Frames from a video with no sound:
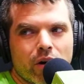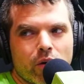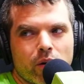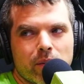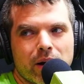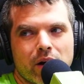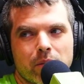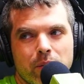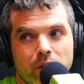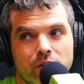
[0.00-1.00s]
about
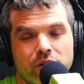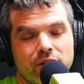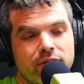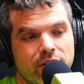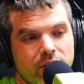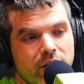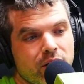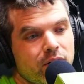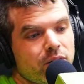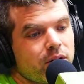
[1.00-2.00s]
motion
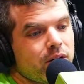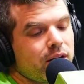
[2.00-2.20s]
photo,